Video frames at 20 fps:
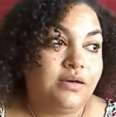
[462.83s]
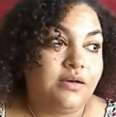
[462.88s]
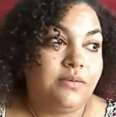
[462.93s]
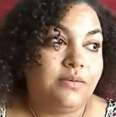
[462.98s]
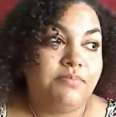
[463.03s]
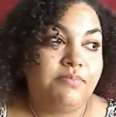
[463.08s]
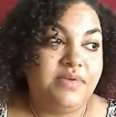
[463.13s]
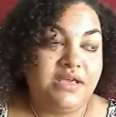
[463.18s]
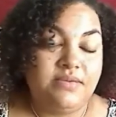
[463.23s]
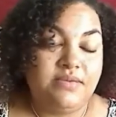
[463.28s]

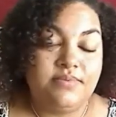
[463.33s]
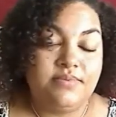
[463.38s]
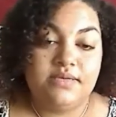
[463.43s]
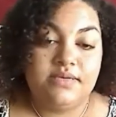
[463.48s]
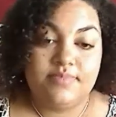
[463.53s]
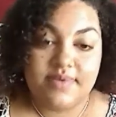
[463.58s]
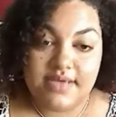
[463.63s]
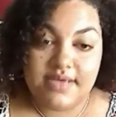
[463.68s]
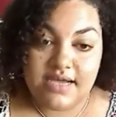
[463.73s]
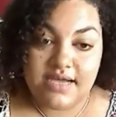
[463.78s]

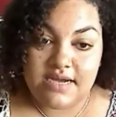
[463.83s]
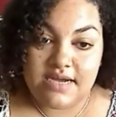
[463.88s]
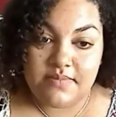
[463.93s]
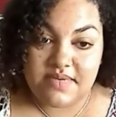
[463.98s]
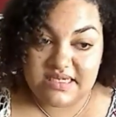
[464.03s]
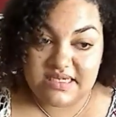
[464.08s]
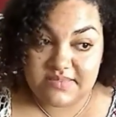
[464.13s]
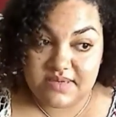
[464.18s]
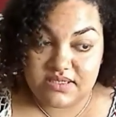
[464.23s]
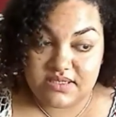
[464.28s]
Big hobby,
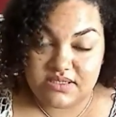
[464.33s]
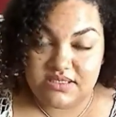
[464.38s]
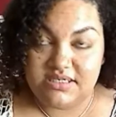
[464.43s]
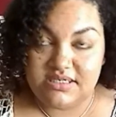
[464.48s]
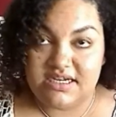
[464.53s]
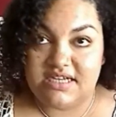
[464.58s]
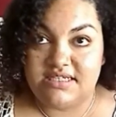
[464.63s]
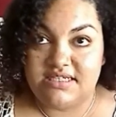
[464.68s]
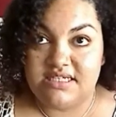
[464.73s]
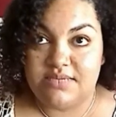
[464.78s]
especially
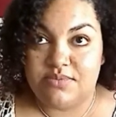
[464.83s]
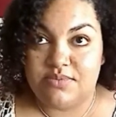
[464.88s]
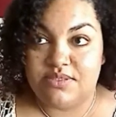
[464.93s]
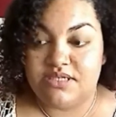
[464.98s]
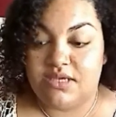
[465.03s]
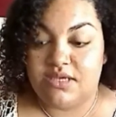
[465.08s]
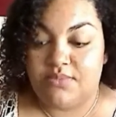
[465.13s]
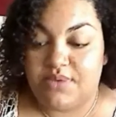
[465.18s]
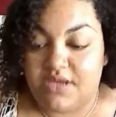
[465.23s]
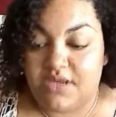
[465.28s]
now summer's
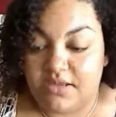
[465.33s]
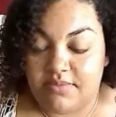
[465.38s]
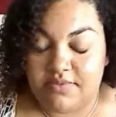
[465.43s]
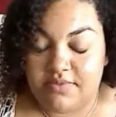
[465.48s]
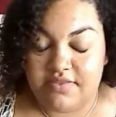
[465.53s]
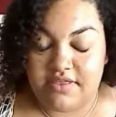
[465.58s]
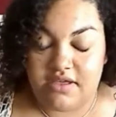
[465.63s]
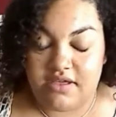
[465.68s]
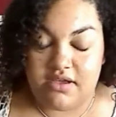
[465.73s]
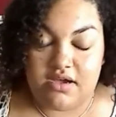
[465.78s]
coming up,
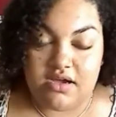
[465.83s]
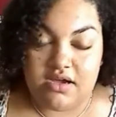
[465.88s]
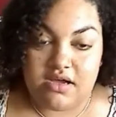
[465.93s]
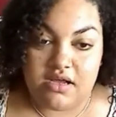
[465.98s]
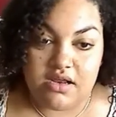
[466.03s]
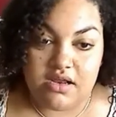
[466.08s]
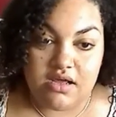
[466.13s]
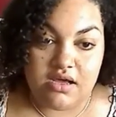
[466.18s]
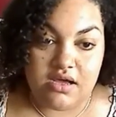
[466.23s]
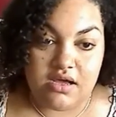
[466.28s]
thank
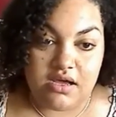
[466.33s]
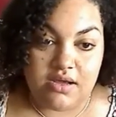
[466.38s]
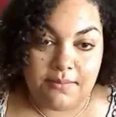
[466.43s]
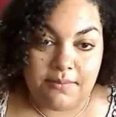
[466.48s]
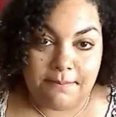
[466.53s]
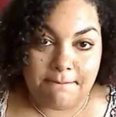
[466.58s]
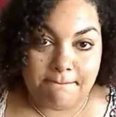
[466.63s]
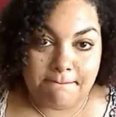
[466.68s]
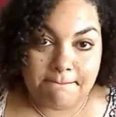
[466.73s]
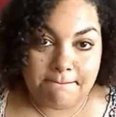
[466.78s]
God.
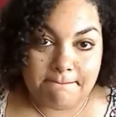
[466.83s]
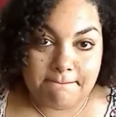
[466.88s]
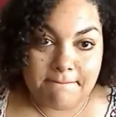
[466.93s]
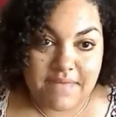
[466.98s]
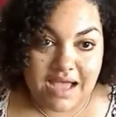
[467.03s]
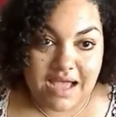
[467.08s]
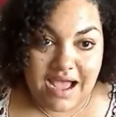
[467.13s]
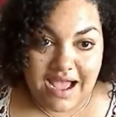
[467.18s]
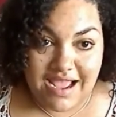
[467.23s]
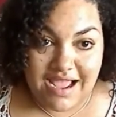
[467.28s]
I
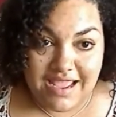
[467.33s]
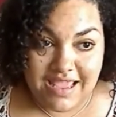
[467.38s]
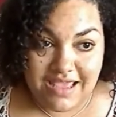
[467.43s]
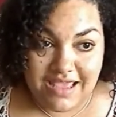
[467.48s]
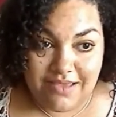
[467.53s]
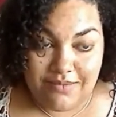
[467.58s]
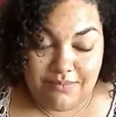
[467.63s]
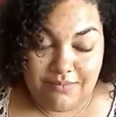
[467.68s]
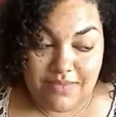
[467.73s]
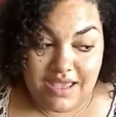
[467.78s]

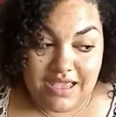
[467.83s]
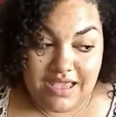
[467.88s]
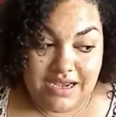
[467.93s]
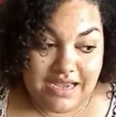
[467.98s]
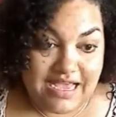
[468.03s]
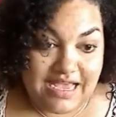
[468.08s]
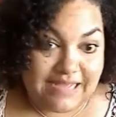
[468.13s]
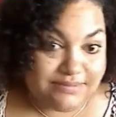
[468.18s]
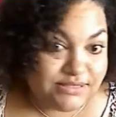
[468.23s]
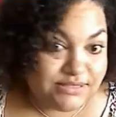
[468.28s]
am an
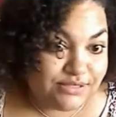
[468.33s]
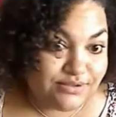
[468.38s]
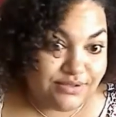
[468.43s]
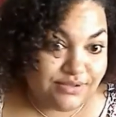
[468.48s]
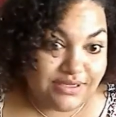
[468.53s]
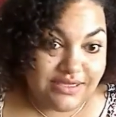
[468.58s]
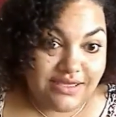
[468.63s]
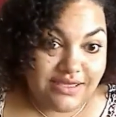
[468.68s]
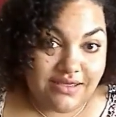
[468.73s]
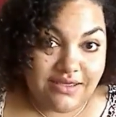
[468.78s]

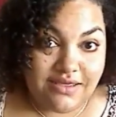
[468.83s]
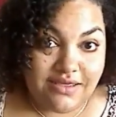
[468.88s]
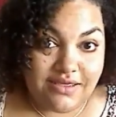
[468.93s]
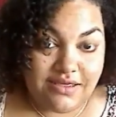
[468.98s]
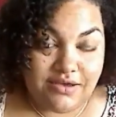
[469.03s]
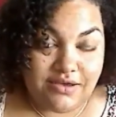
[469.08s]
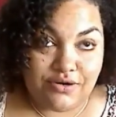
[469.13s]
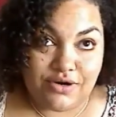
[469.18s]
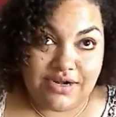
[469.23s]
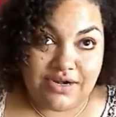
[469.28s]
absolute
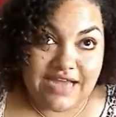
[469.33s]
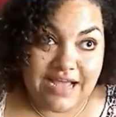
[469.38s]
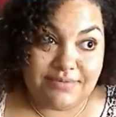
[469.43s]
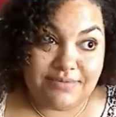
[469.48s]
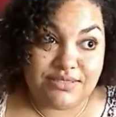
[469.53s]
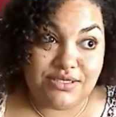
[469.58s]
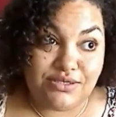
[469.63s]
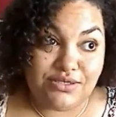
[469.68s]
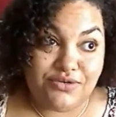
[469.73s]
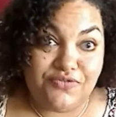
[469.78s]

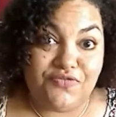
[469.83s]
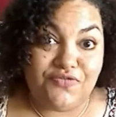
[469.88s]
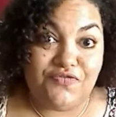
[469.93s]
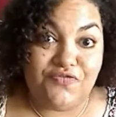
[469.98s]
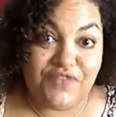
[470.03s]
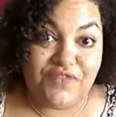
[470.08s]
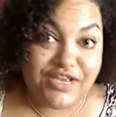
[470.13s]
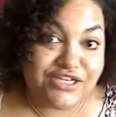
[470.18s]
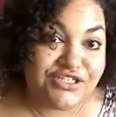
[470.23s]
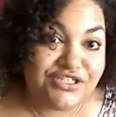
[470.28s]

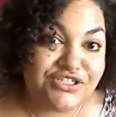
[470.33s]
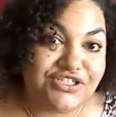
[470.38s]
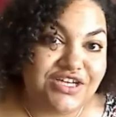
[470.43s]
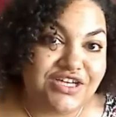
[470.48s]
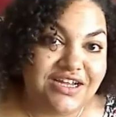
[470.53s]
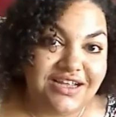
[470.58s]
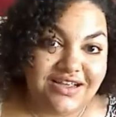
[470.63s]
fish.